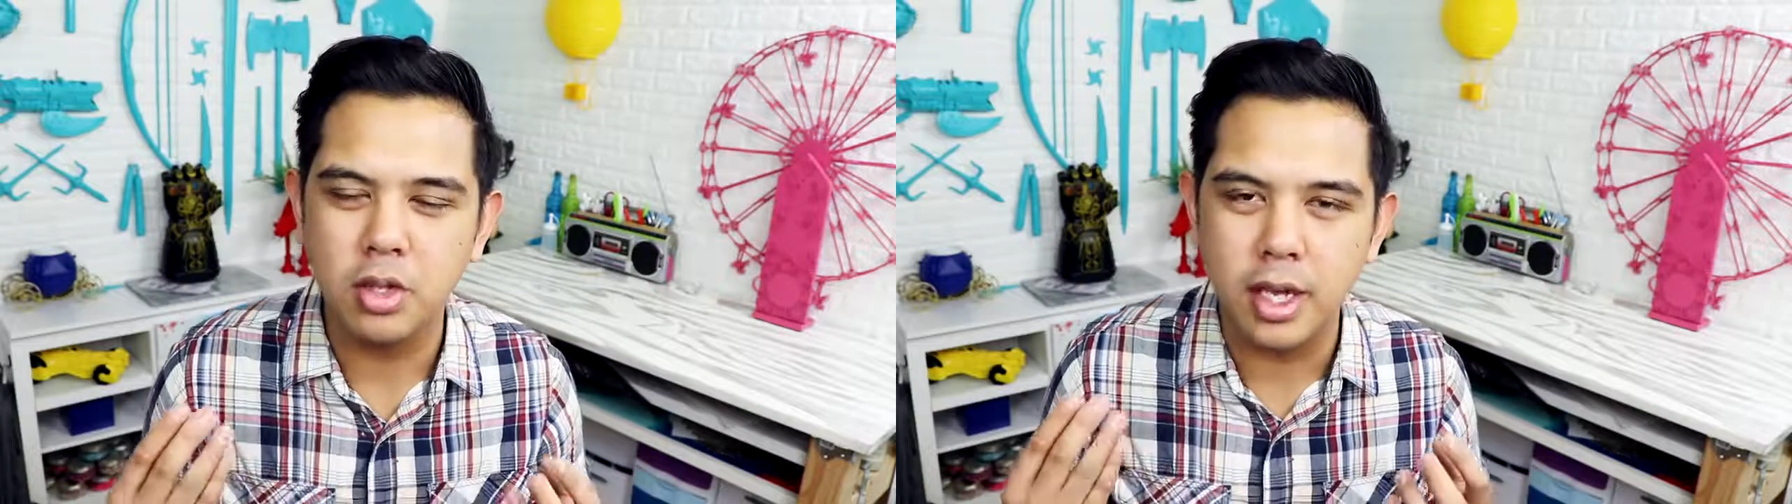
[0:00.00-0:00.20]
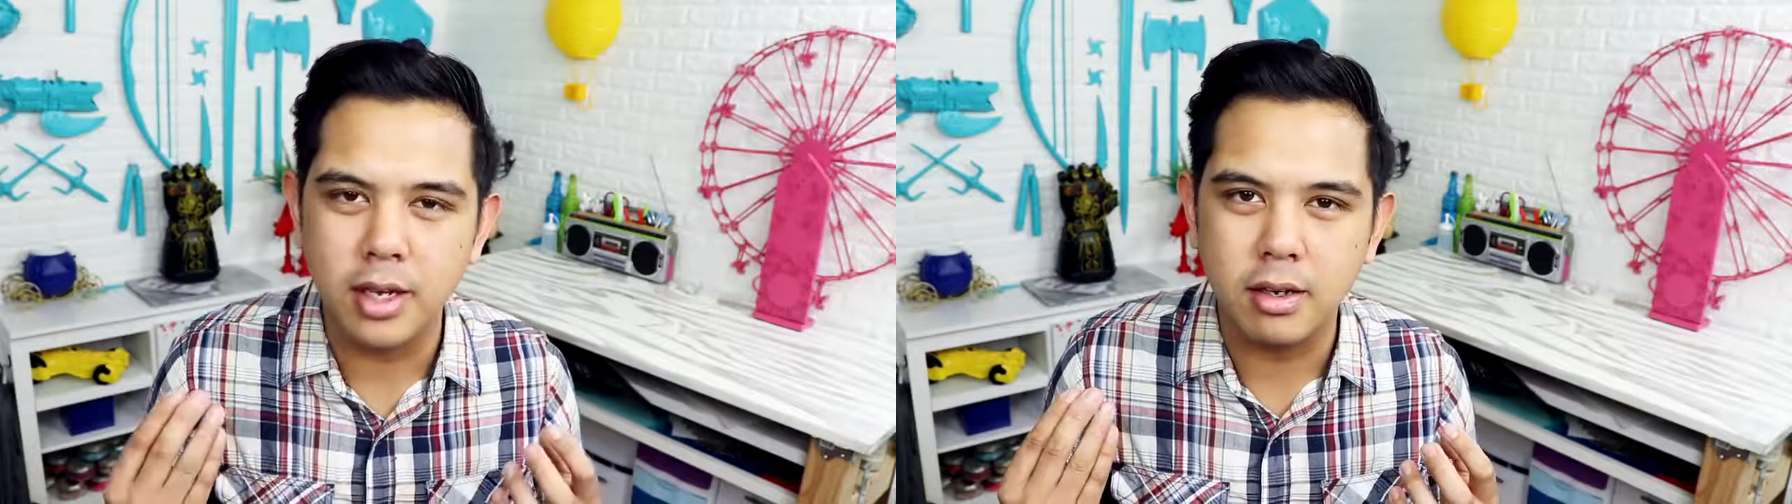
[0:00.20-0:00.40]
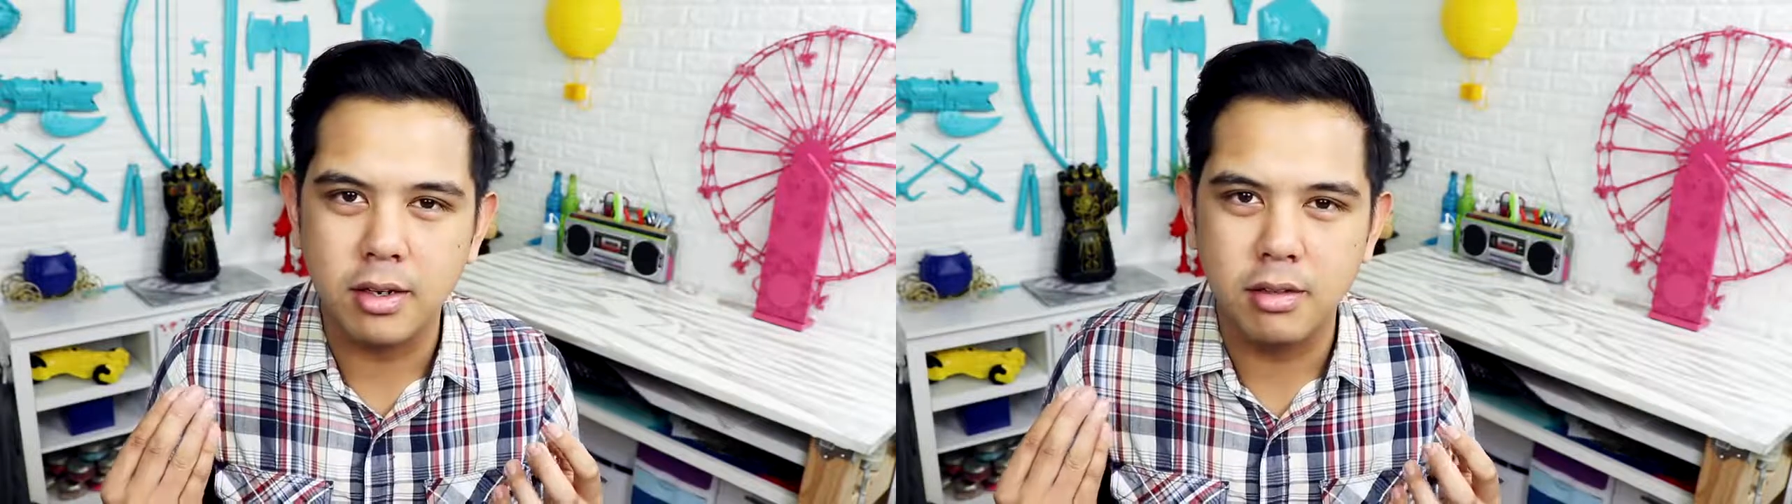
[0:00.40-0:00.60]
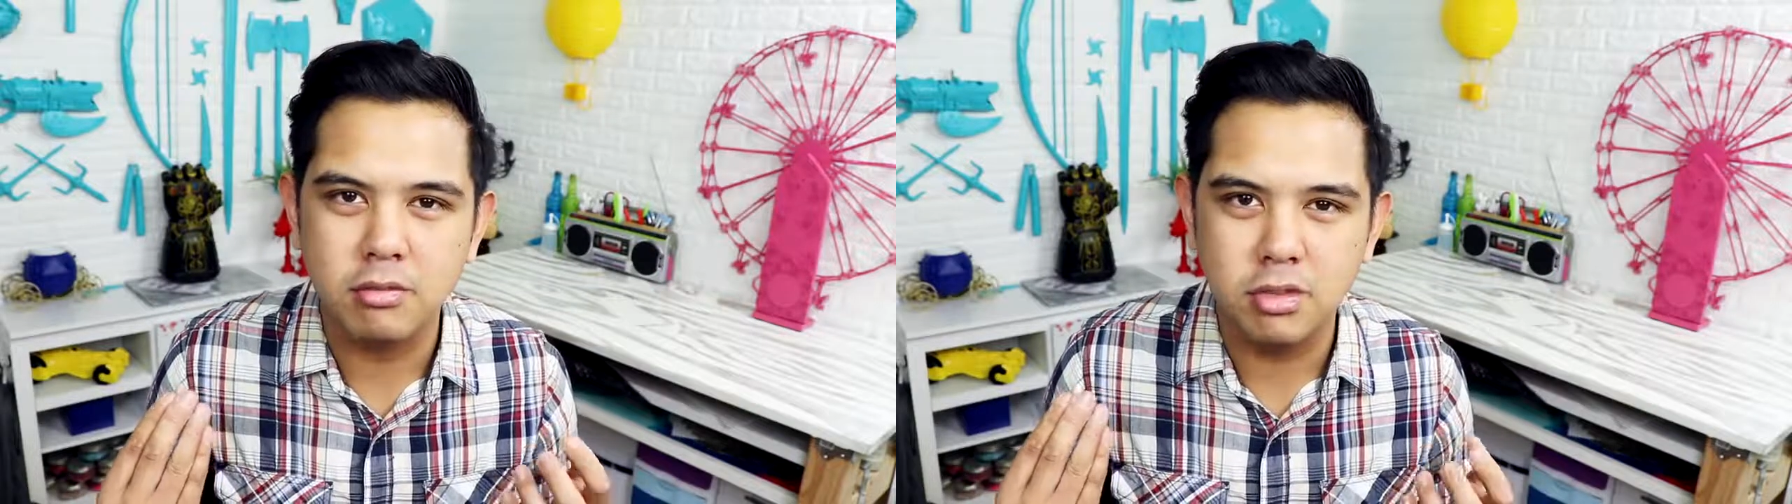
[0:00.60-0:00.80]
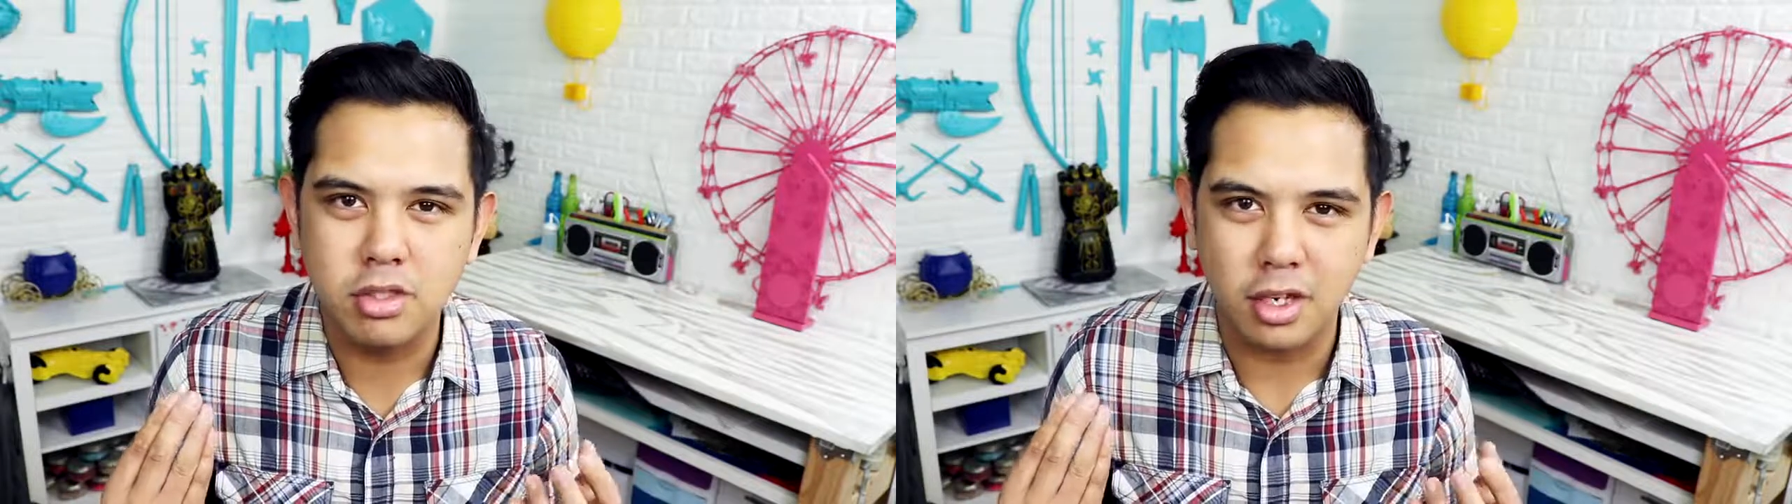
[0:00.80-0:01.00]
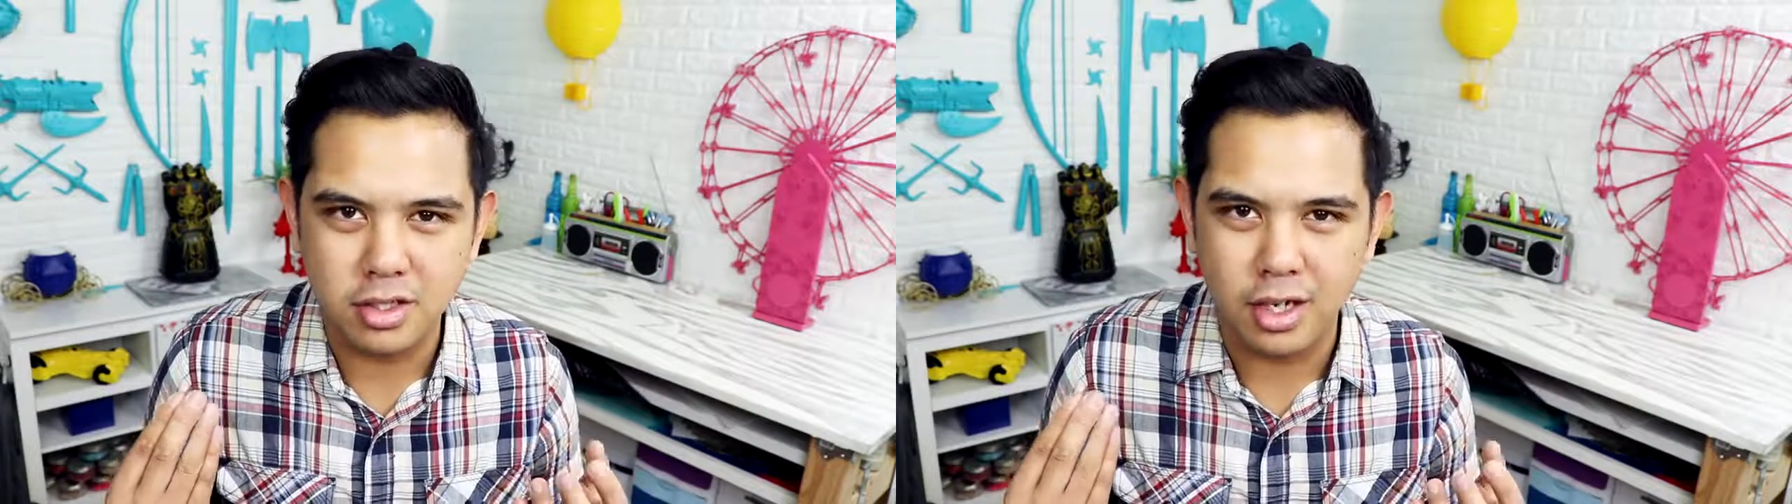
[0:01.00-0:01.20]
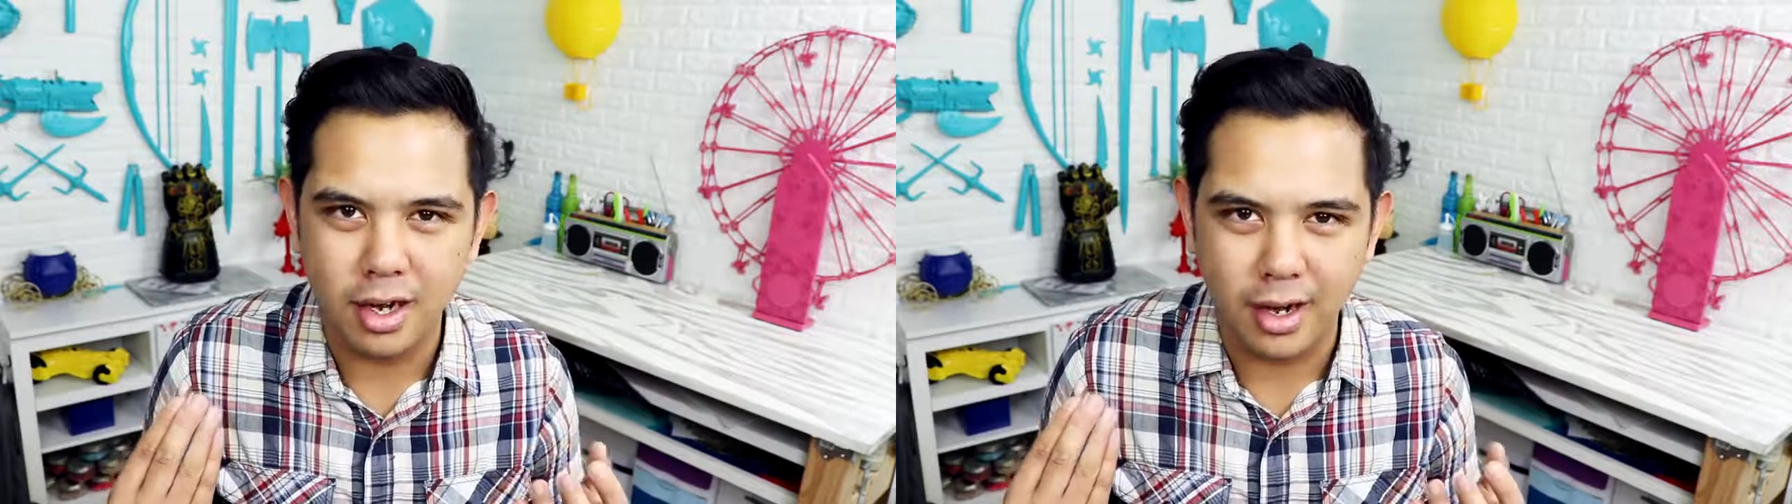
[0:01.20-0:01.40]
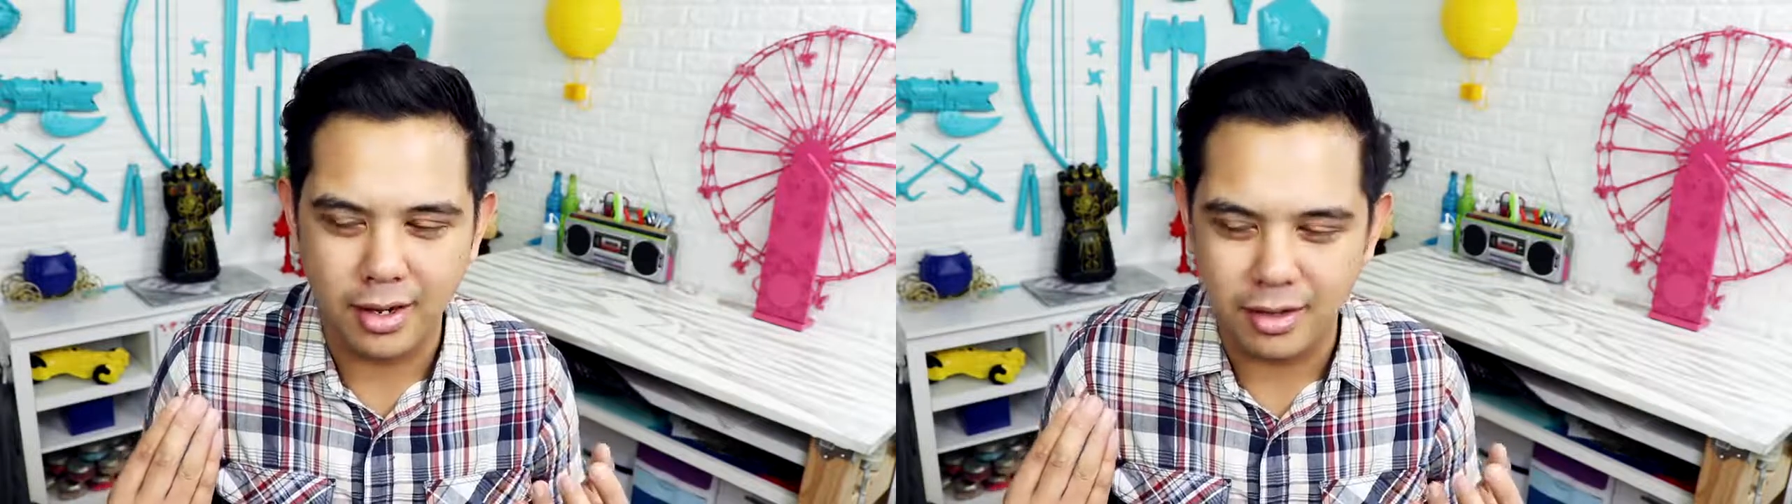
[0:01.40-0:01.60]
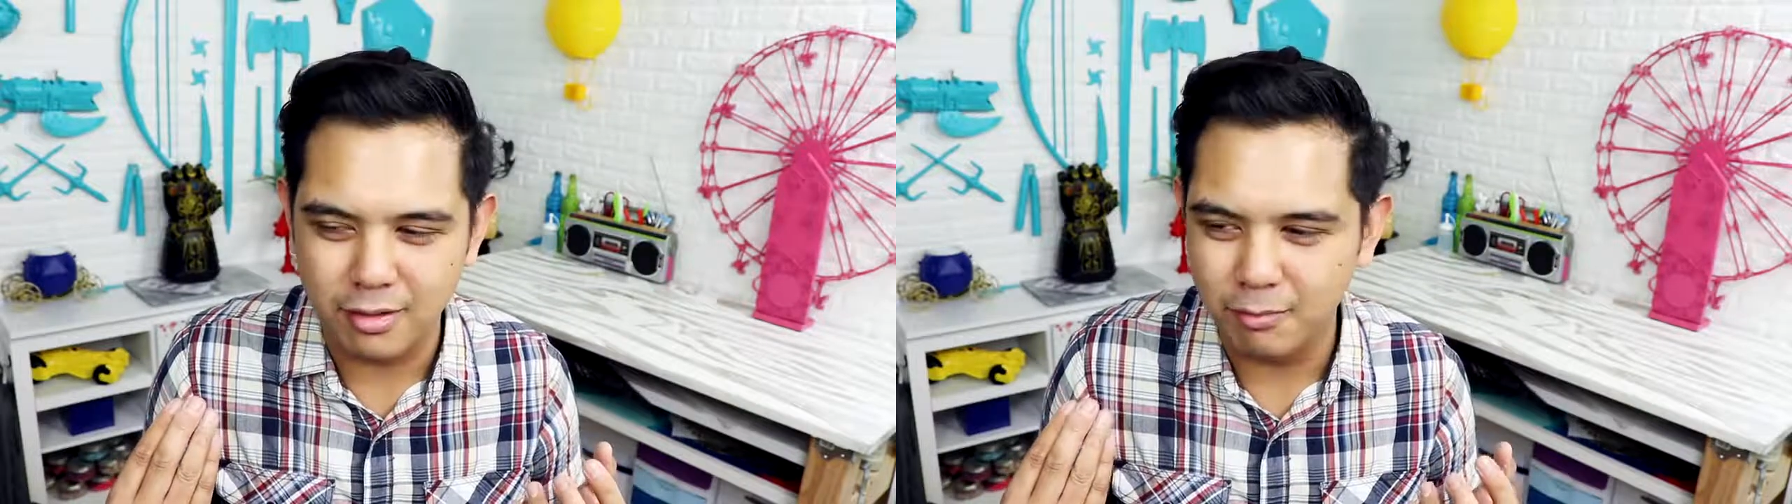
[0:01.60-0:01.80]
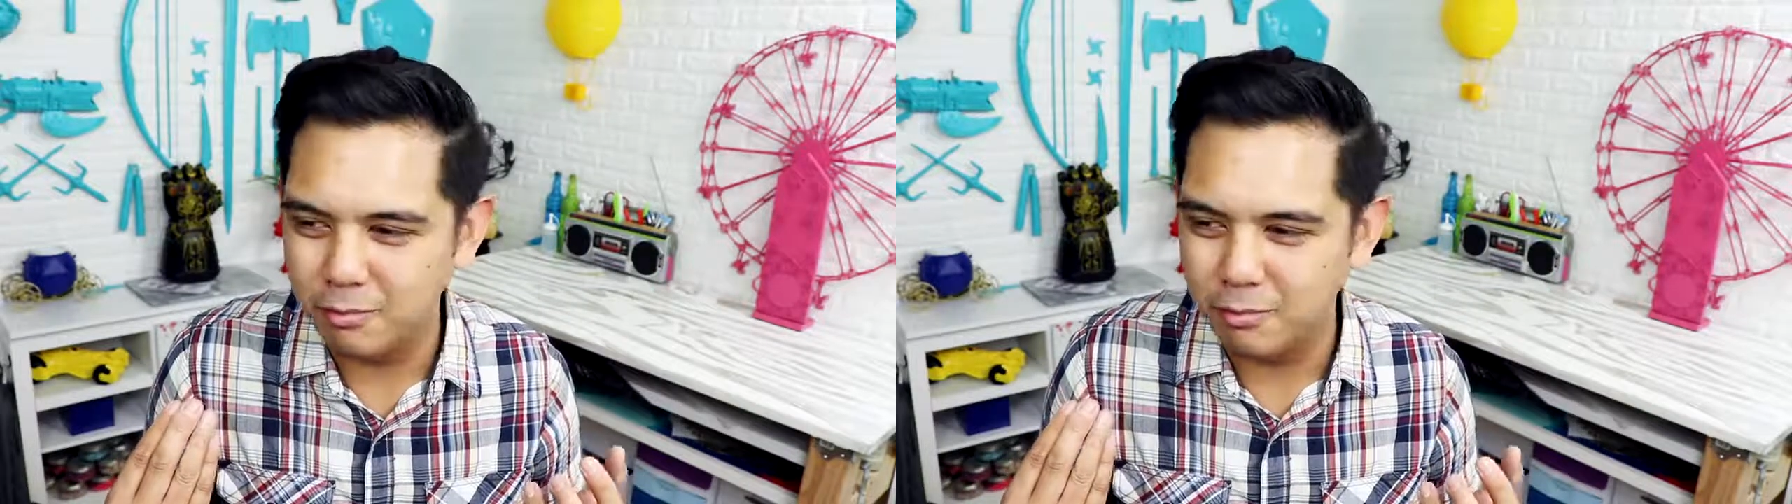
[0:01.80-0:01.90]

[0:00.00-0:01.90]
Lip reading: like such a hottie?